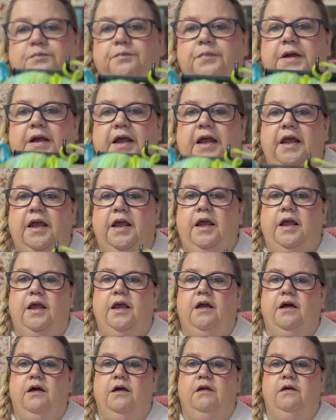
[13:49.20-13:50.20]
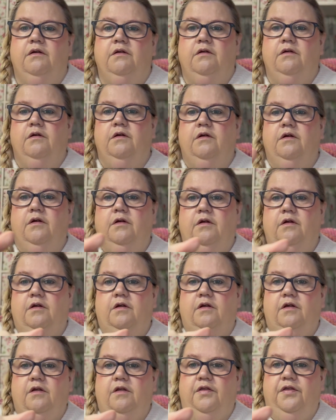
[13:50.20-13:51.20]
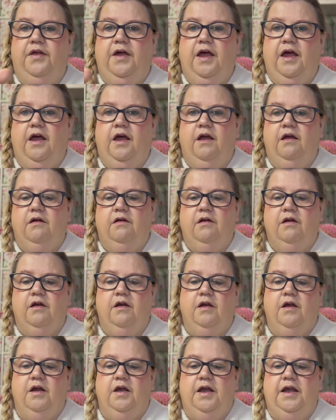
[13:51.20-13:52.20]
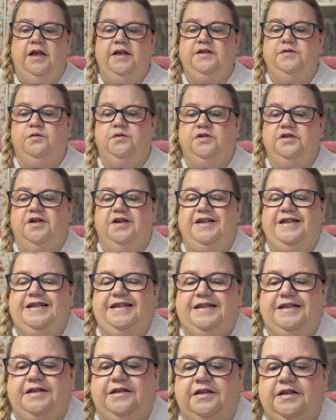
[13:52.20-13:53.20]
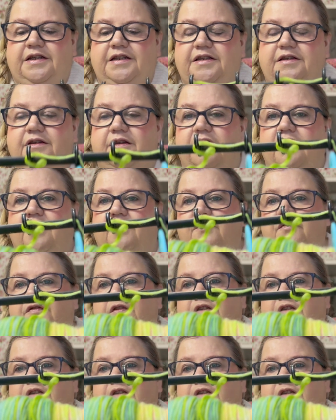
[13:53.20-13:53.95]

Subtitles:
bit here, there, is what I did for